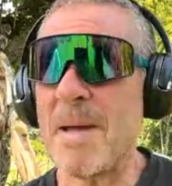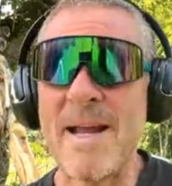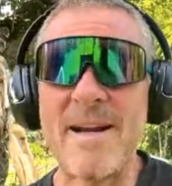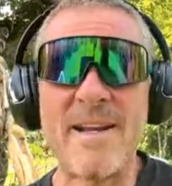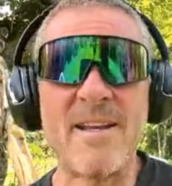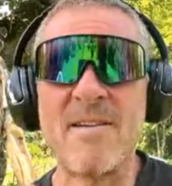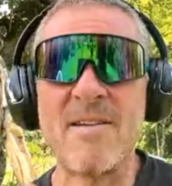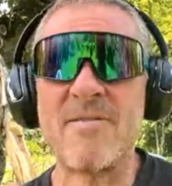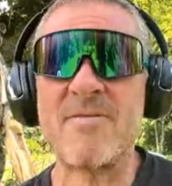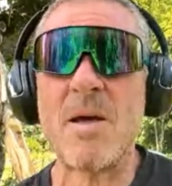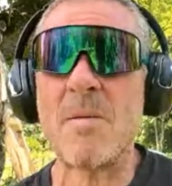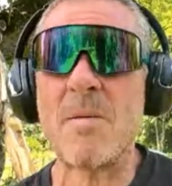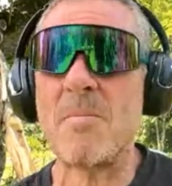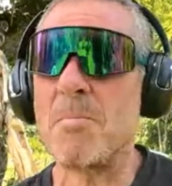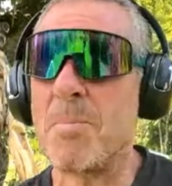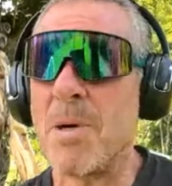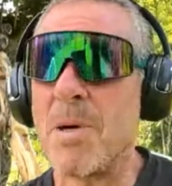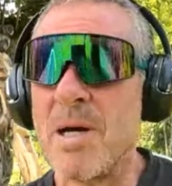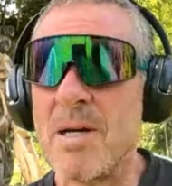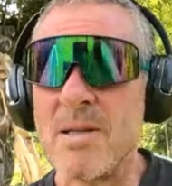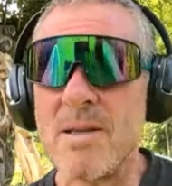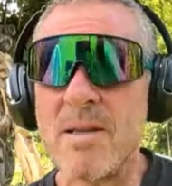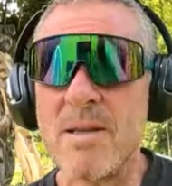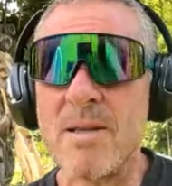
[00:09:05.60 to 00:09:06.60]
many of them,
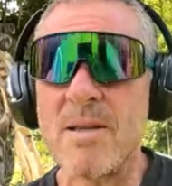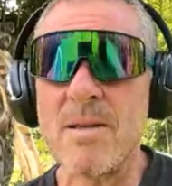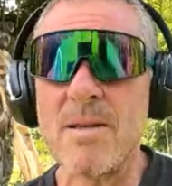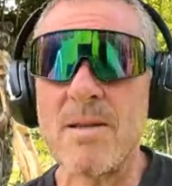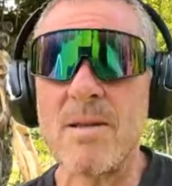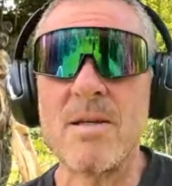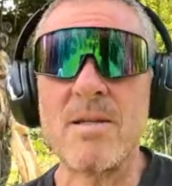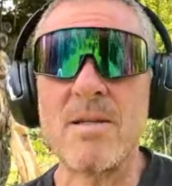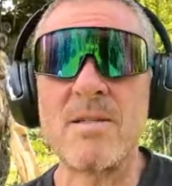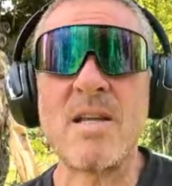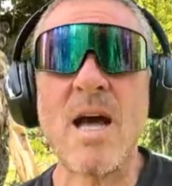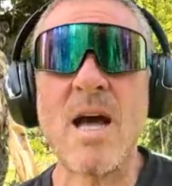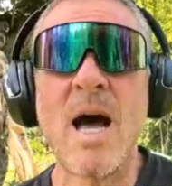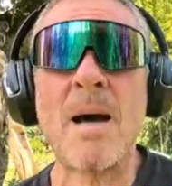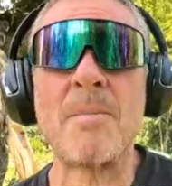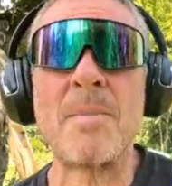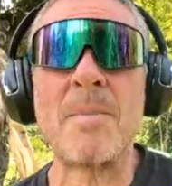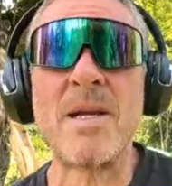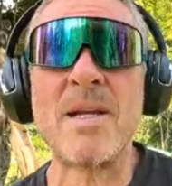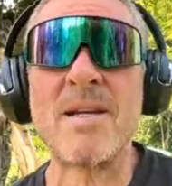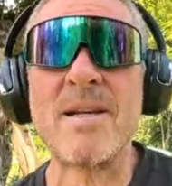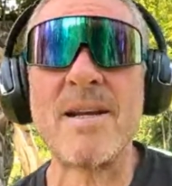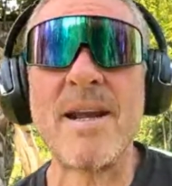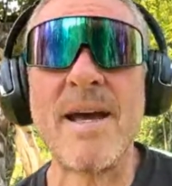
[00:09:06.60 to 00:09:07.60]
but the
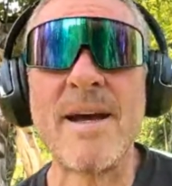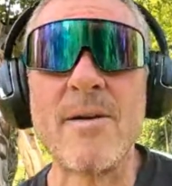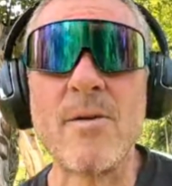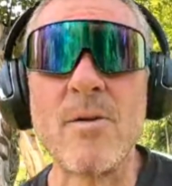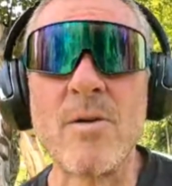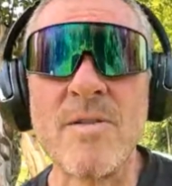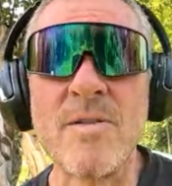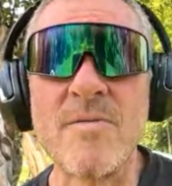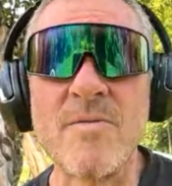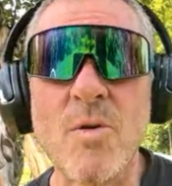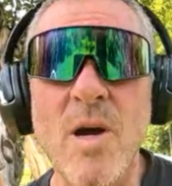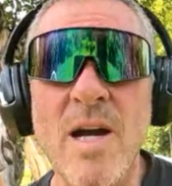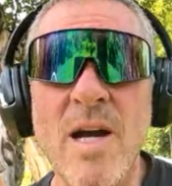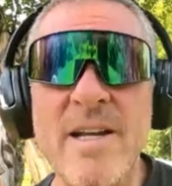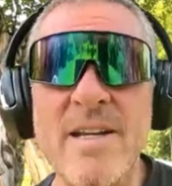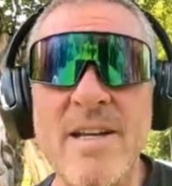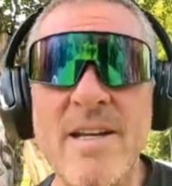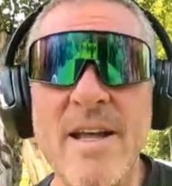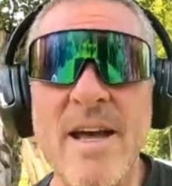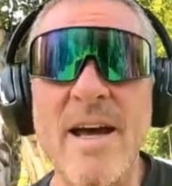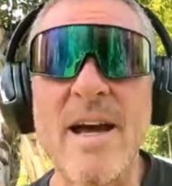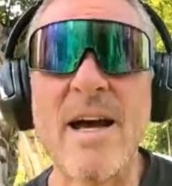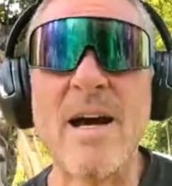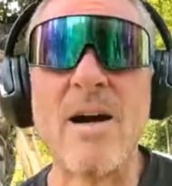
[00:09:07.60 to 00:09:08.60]
dominant narrative right
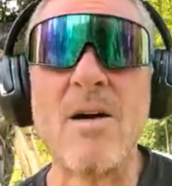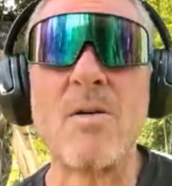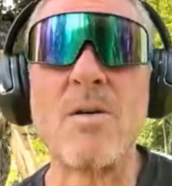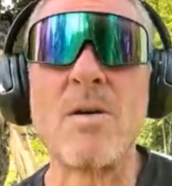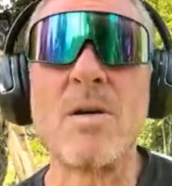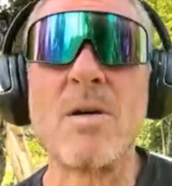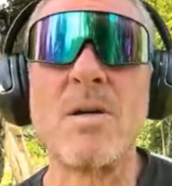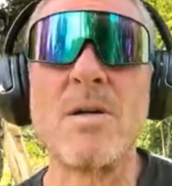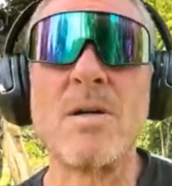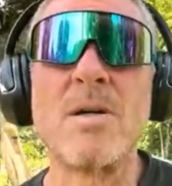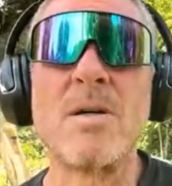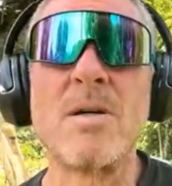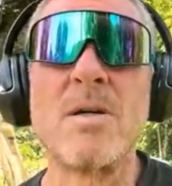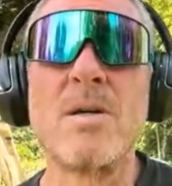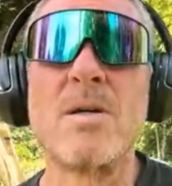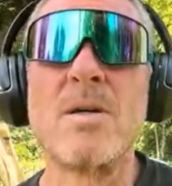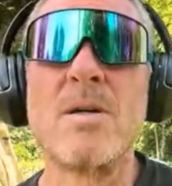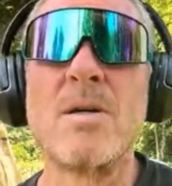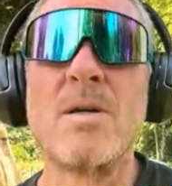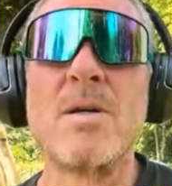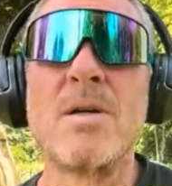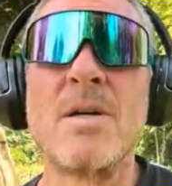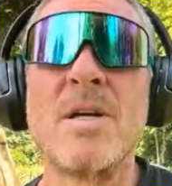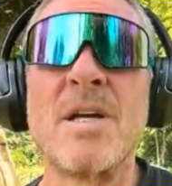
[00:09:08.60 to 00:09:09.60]
now
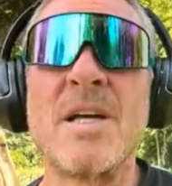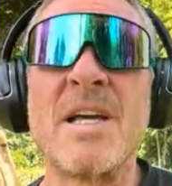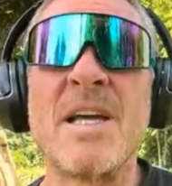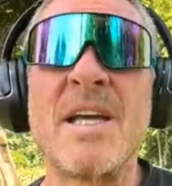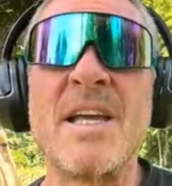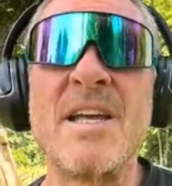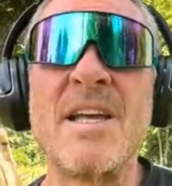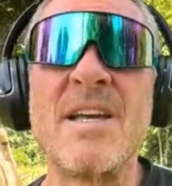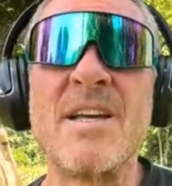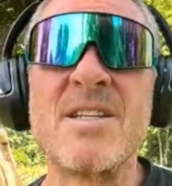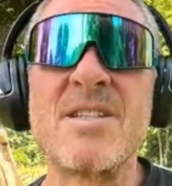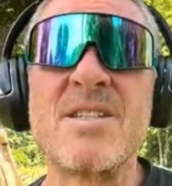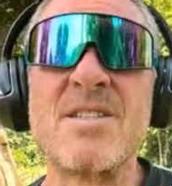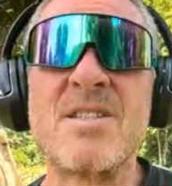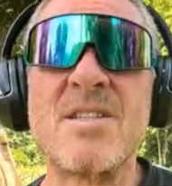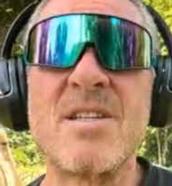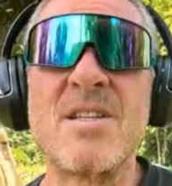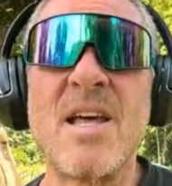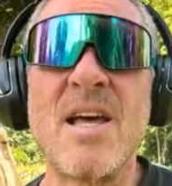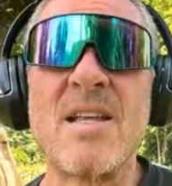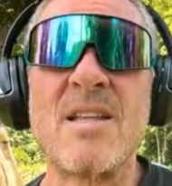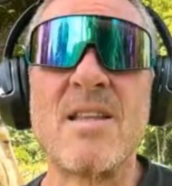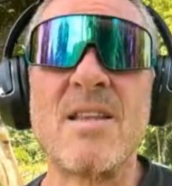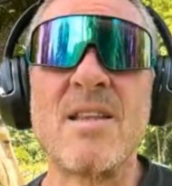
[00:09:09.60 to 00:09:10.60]
is
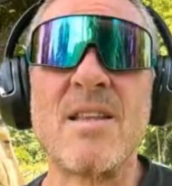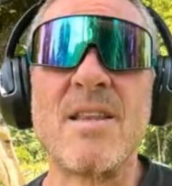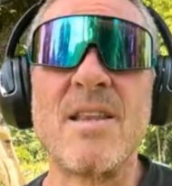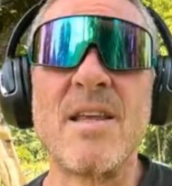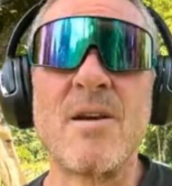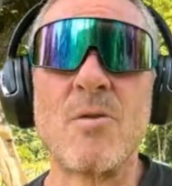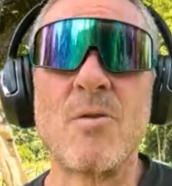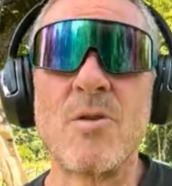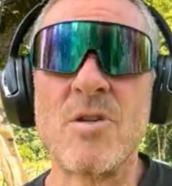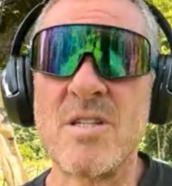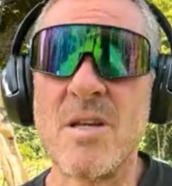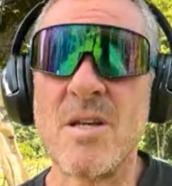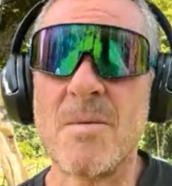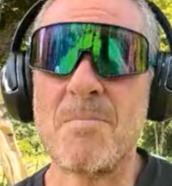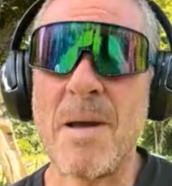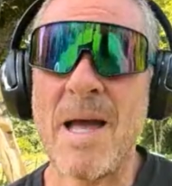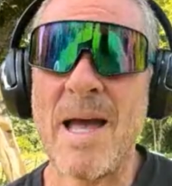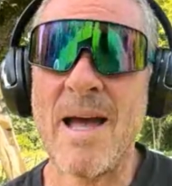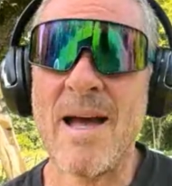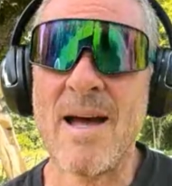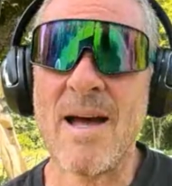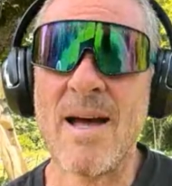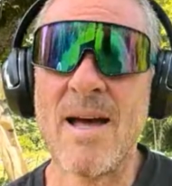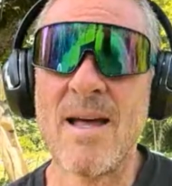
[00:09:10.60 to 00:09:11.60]
that there is a
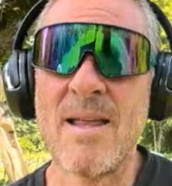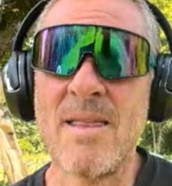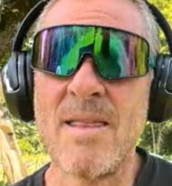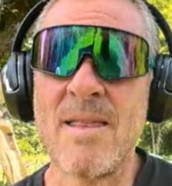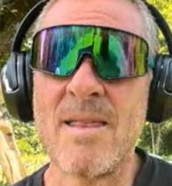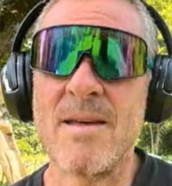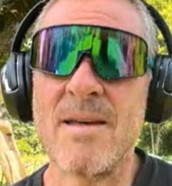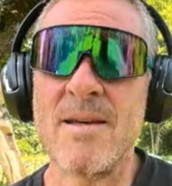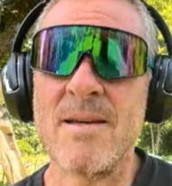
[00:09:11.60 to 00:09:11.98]
path